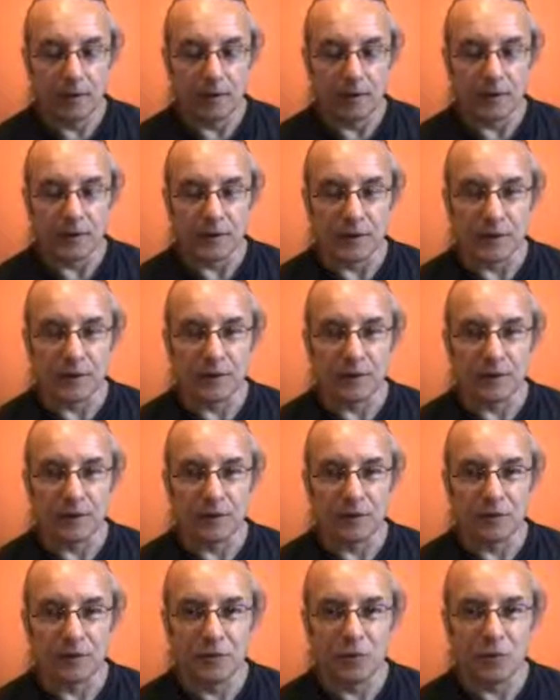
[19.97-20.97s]
this is
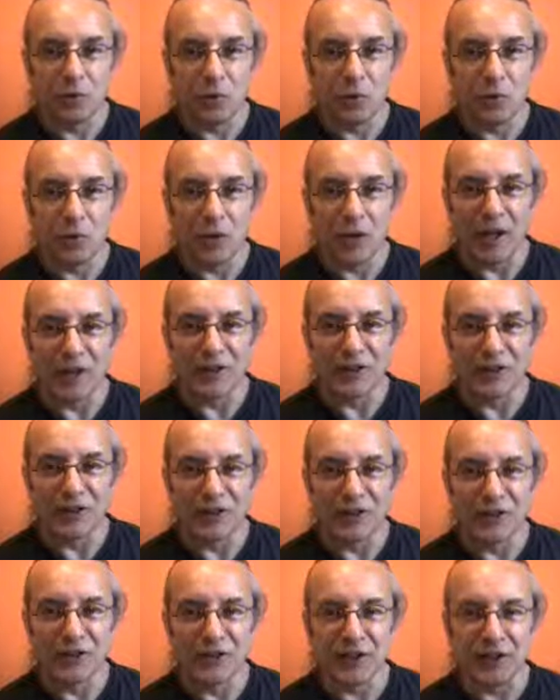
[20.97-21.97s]
soul as
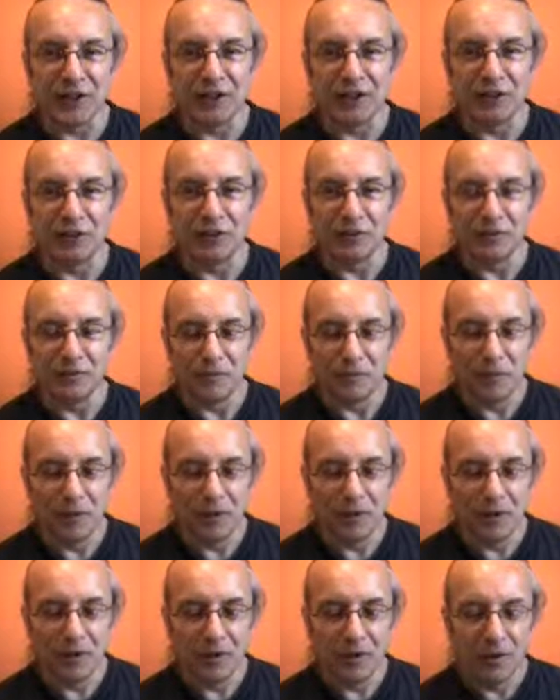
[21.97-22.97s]
in single,
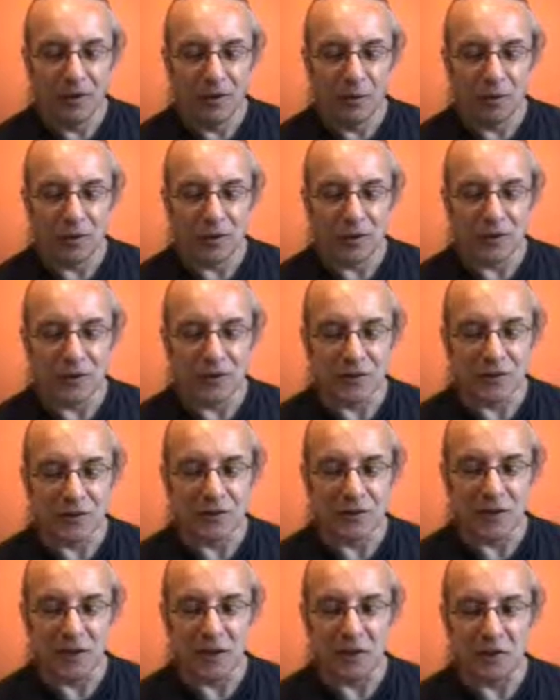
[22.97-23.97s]
which is the
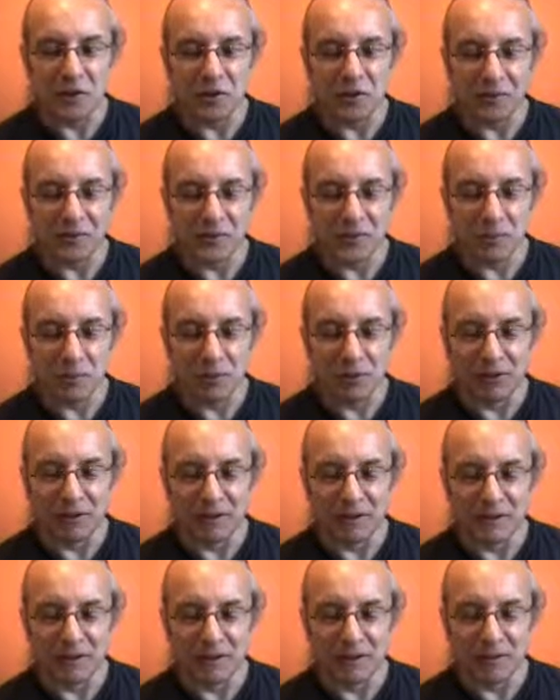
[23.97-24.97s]
single
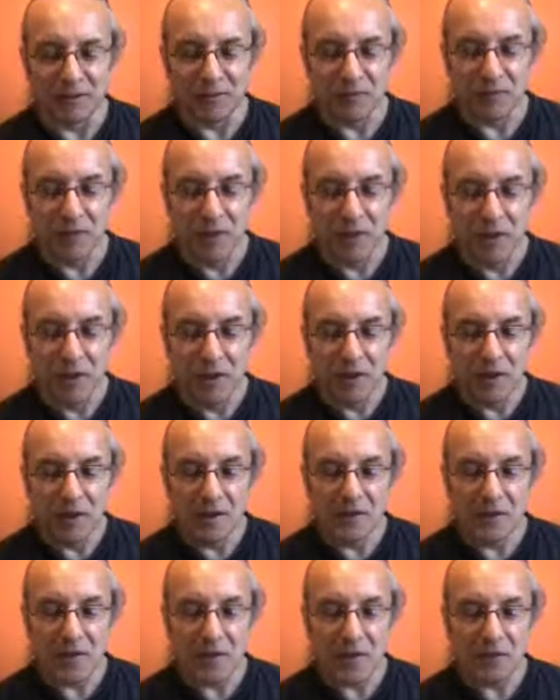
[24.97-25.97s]
experiencing,
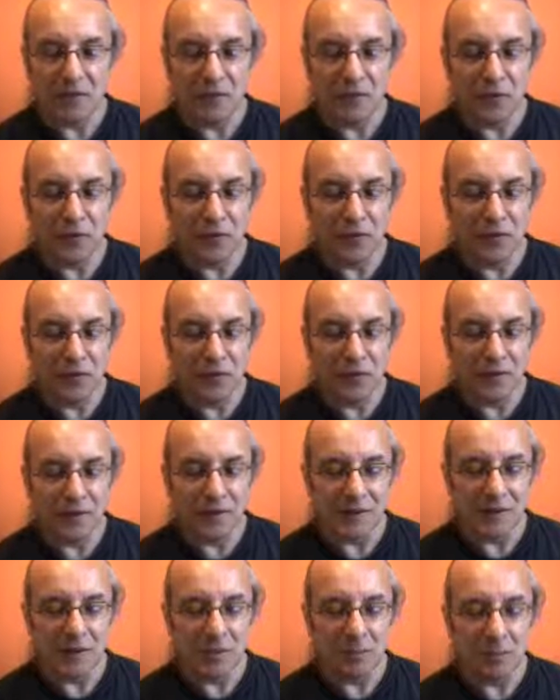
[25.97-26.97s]
is therefore the
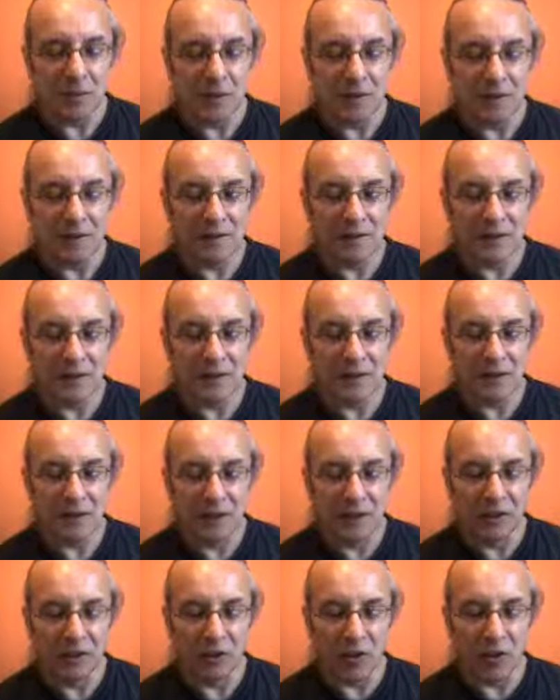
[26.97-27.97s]
experiencer
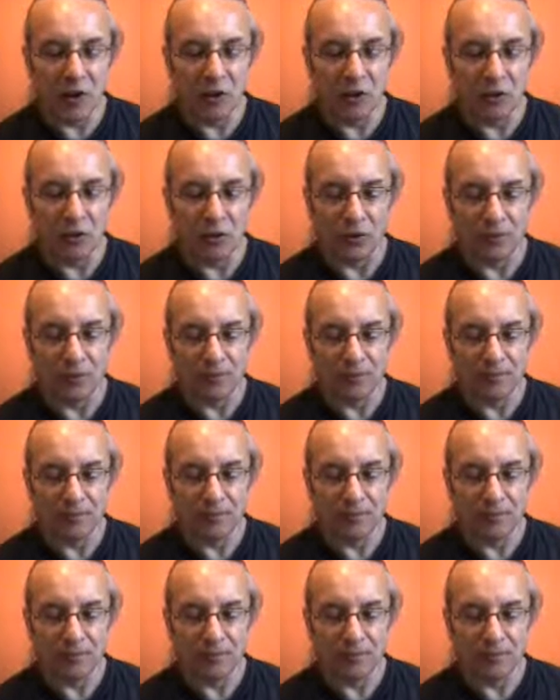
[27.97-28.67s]
in all.